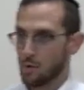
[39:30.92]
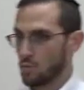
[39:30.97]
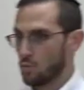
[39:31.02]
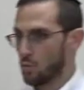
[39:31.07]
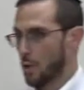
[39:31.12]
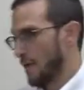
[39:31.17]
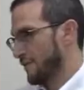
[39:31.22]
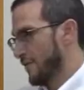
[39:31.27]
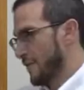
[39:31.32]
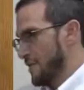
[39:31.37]

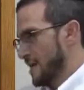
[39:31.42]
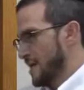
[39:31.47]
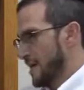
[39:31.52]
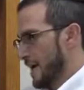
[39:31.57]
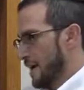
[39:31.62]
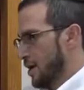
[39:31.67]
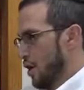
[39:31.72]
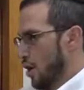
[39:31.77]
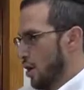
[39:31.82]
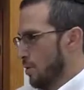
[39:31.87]
What if I'm eating
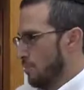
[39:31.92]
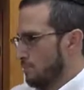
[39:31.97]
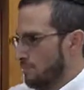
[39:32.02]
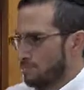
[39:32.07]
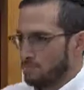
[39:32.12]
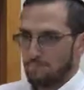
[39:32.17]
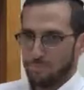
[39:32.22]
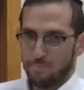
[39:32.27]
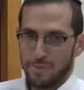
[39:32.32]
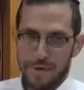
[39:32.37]
at home,
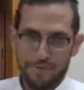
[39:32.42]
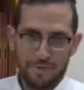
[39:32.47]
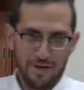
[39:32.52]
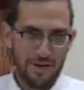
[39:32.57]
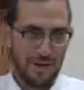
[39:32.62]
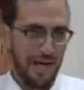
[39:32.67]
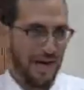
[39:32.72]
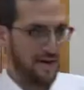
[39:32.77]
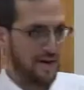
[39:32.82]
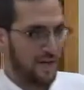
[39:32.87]
but I'm going to
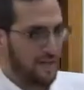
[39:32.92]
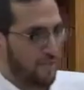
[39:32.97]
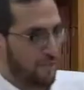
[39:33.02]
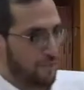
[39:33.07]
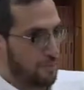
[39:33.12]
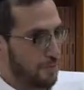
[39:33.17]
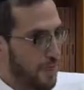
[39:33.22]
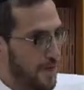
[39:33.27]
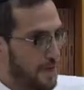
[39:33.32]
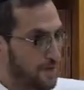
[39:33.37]
light it in a
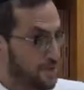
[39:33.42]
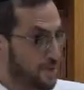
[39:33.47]
different place?